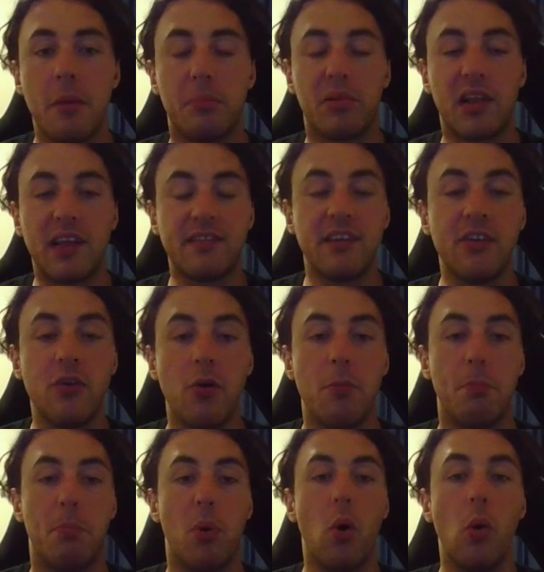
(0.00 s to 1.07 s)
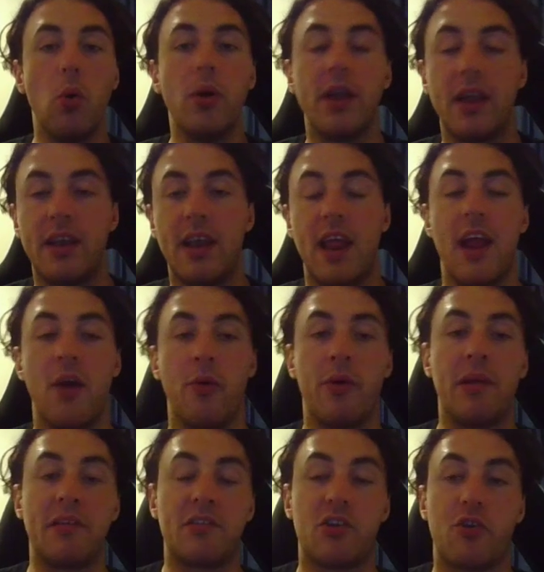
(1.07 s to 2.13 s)
Placing your ball in
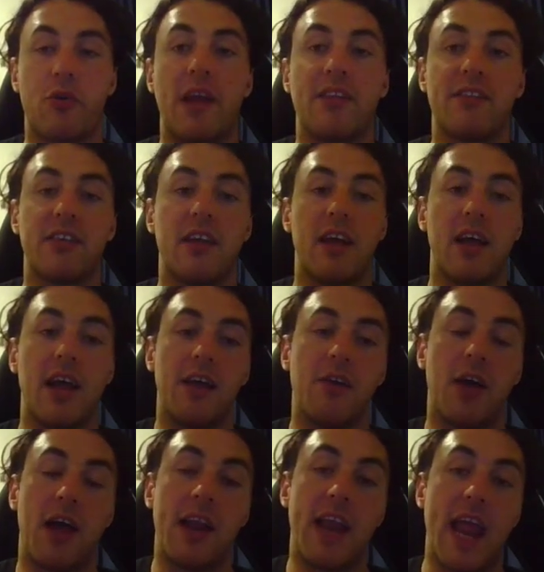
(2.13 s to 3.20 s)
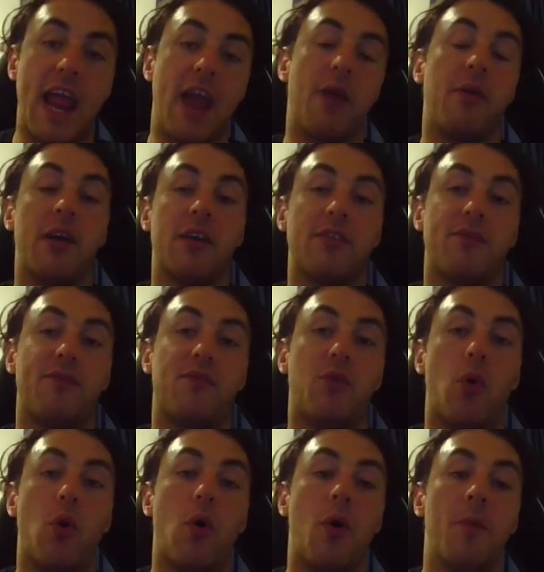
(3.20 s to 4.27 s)
areas creates an area
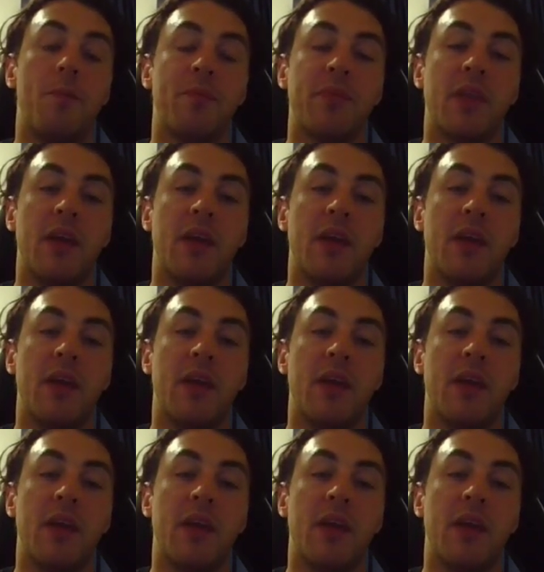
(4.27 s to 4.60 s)
for...